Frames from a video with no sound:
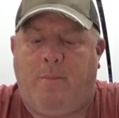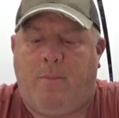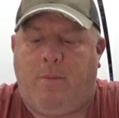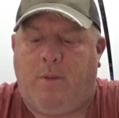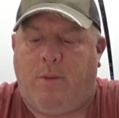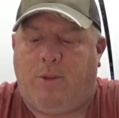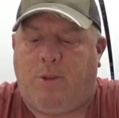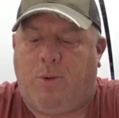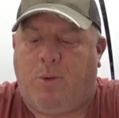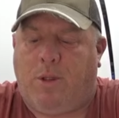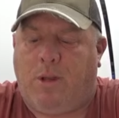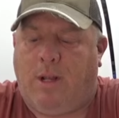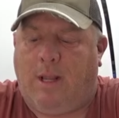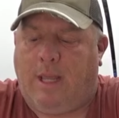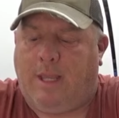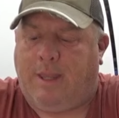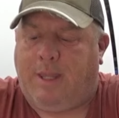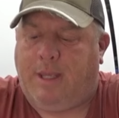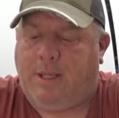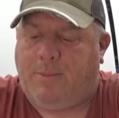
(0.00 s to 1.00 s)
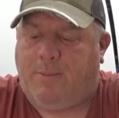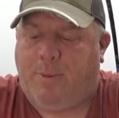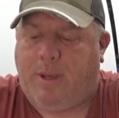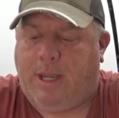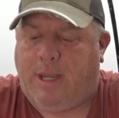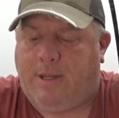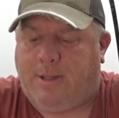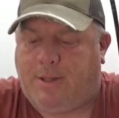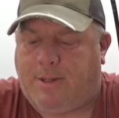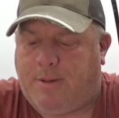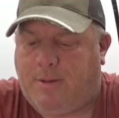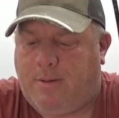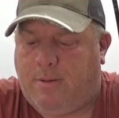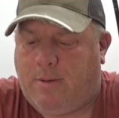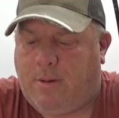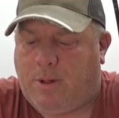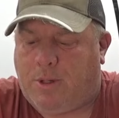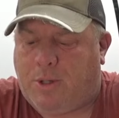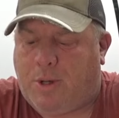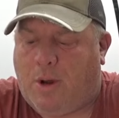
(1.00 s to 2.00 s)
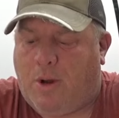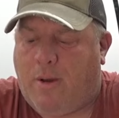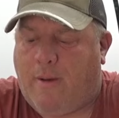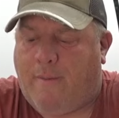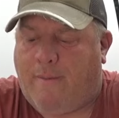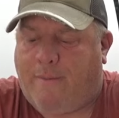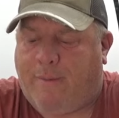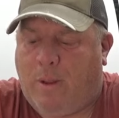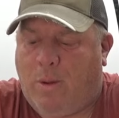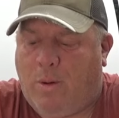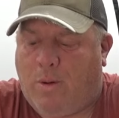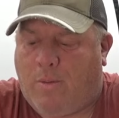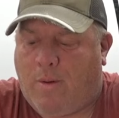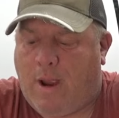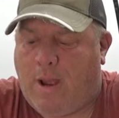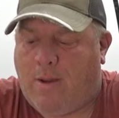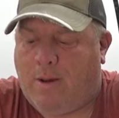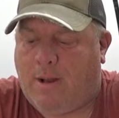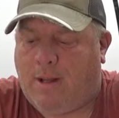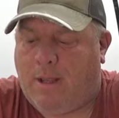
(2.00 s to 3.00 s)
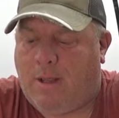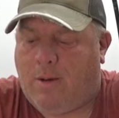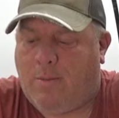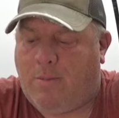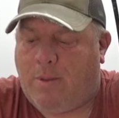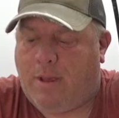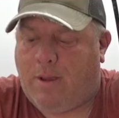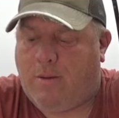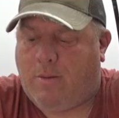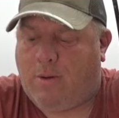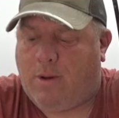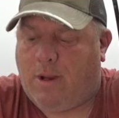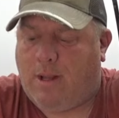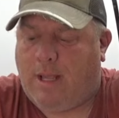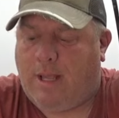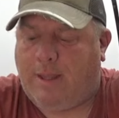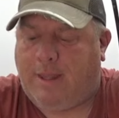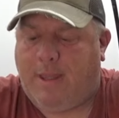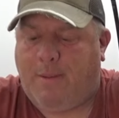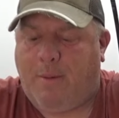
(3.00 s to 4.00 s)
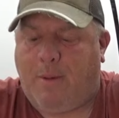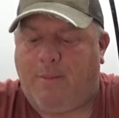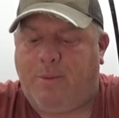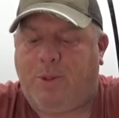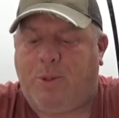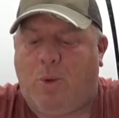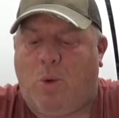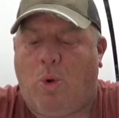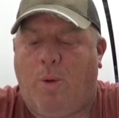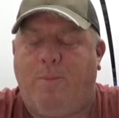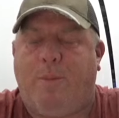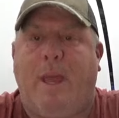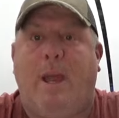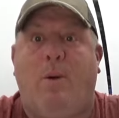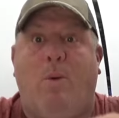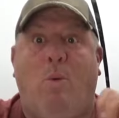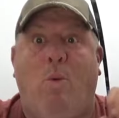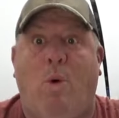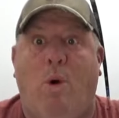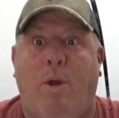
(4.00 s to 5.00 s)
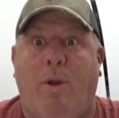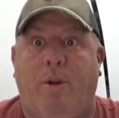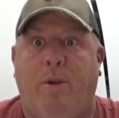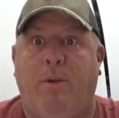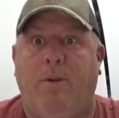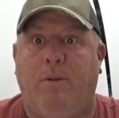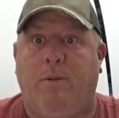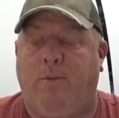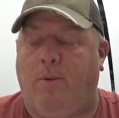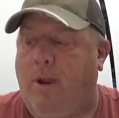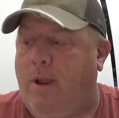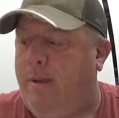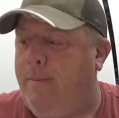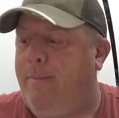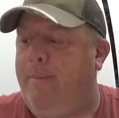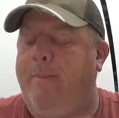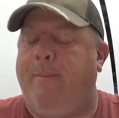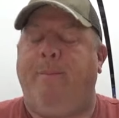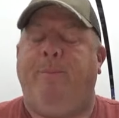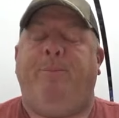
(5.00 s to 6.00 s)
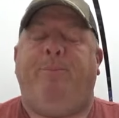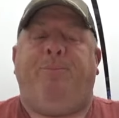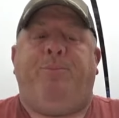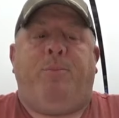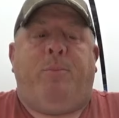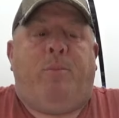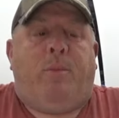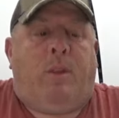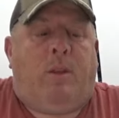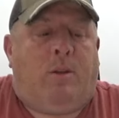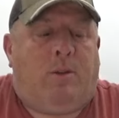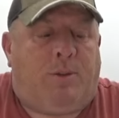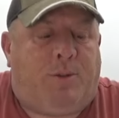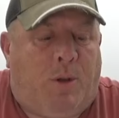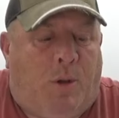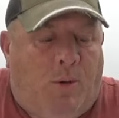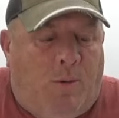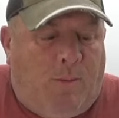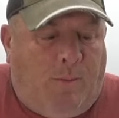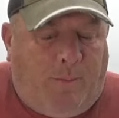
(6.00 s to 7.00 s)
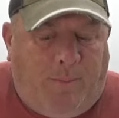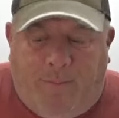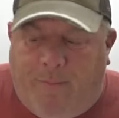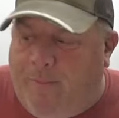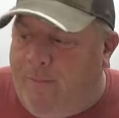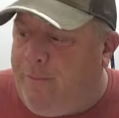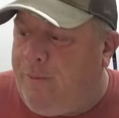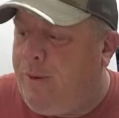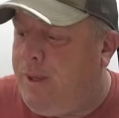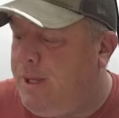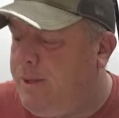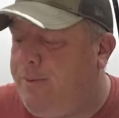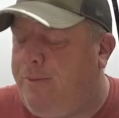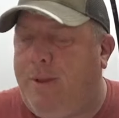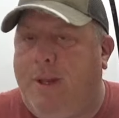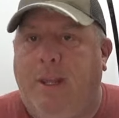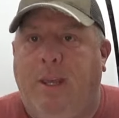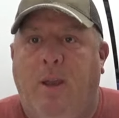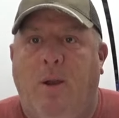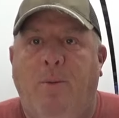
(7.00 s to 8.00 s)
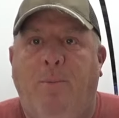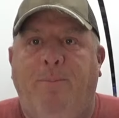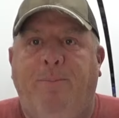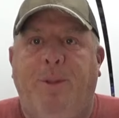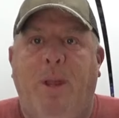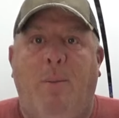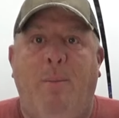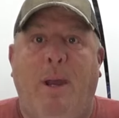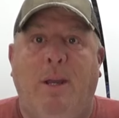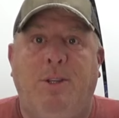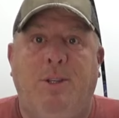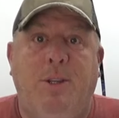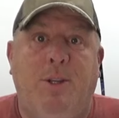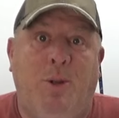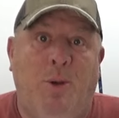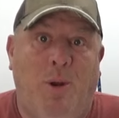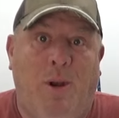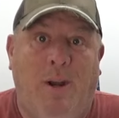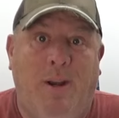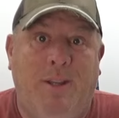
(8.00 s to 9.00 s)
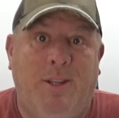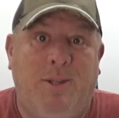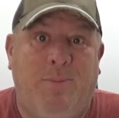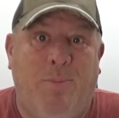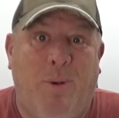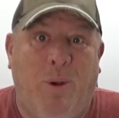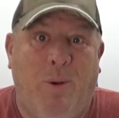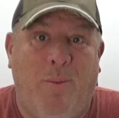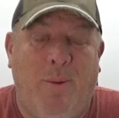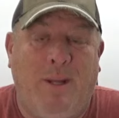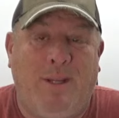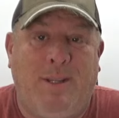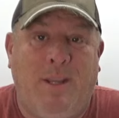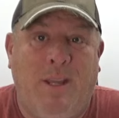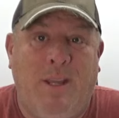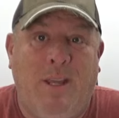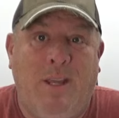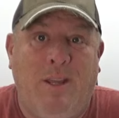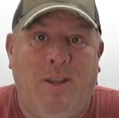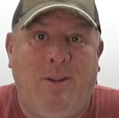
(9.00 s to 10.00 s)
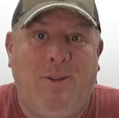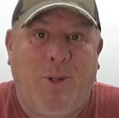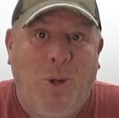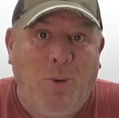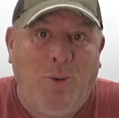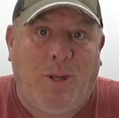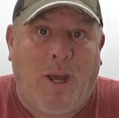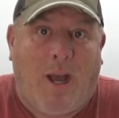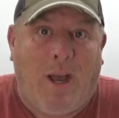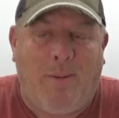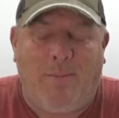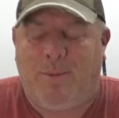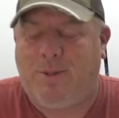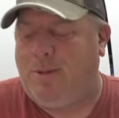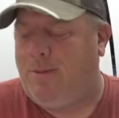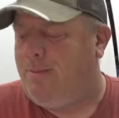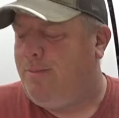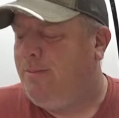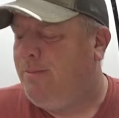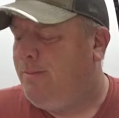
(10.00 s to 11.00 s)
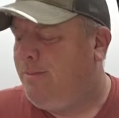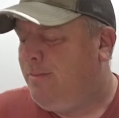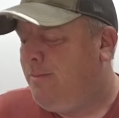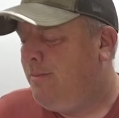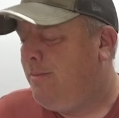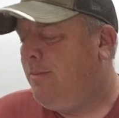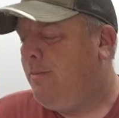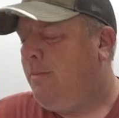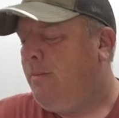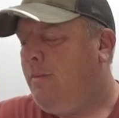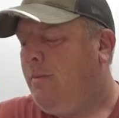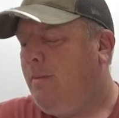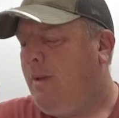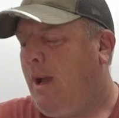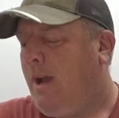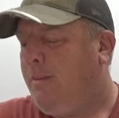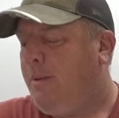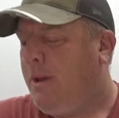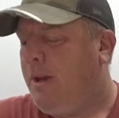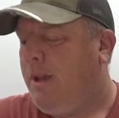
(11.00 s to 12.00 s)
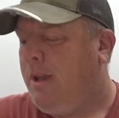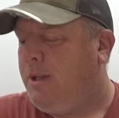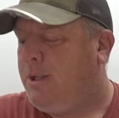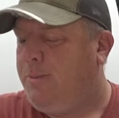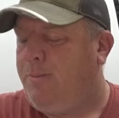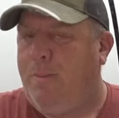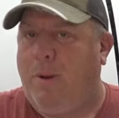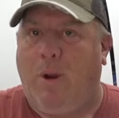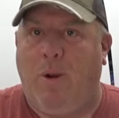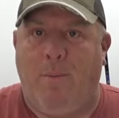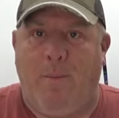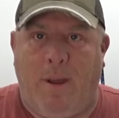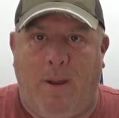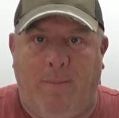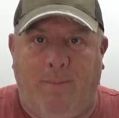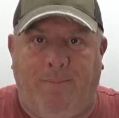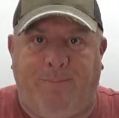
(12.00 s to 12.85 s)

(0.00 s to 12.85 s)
So we're going to let these peats, they're starting to float around a little bit. We're going to let them absorb that water, right? So for this video, I'm actually doing an experiment 2 times. I'm going to experiment